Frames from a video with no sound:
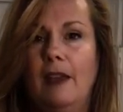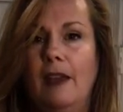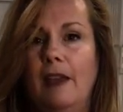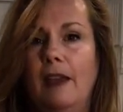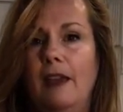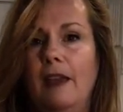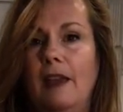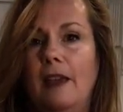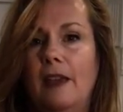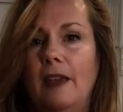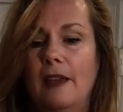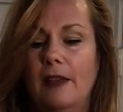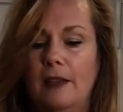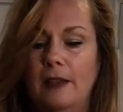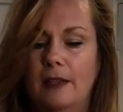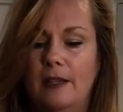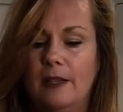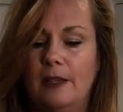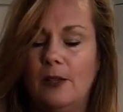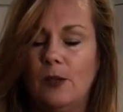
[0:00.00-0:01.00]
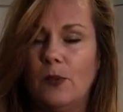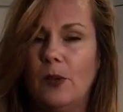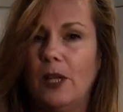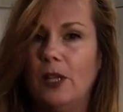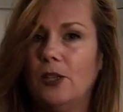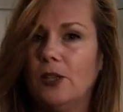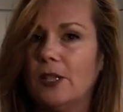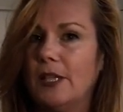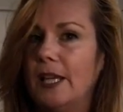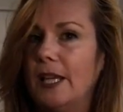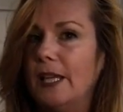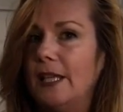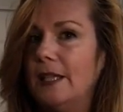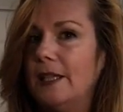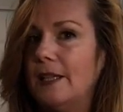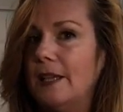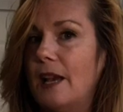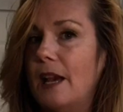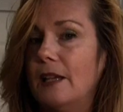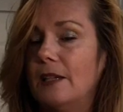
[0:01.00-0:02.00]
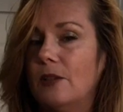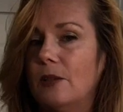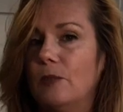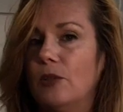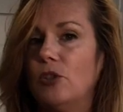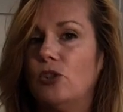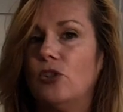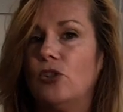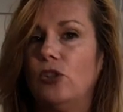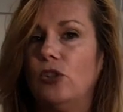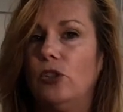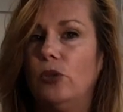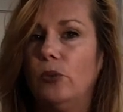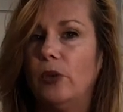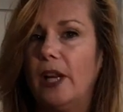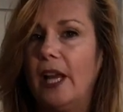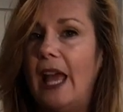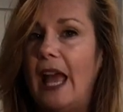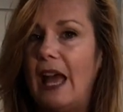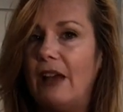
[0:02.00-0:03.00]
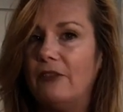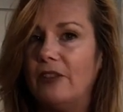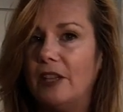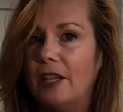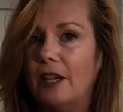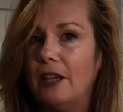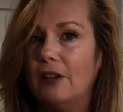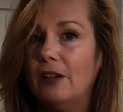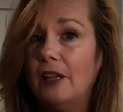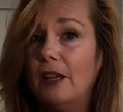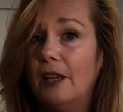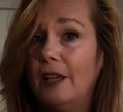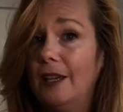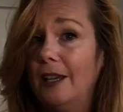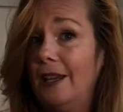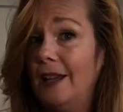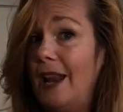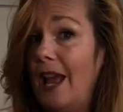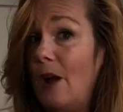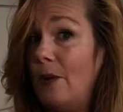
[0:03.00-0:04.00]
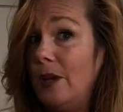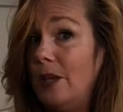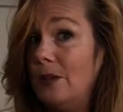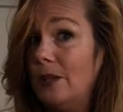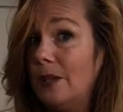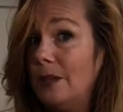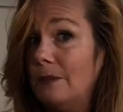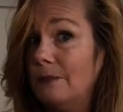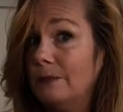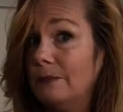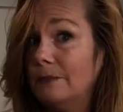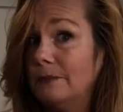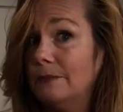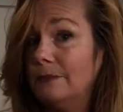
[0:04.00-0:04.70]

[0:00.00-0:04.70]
And this is what it looks like inside. So I'm going to show you what I have in there and how I use it.